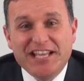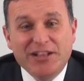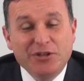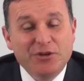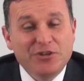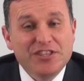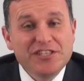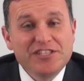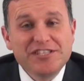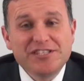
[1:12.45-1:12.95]

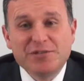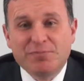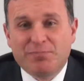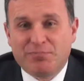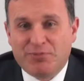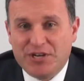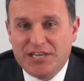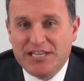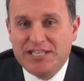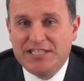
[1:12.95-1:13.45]
Look, this is a
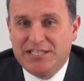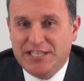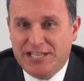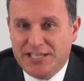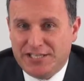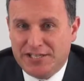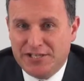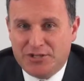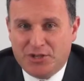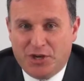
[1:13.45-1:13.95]
pretty
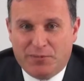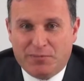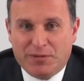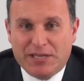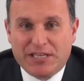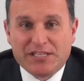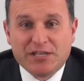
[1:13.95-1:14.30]
decent topic,